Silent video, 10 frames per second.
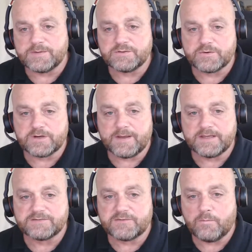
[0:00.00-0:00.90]
been talking about
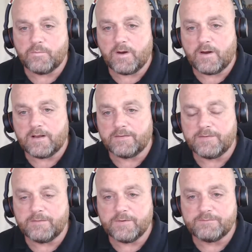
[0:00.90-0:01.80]
this for a
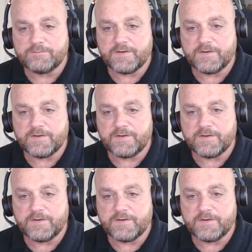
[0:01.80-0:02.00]
while. We've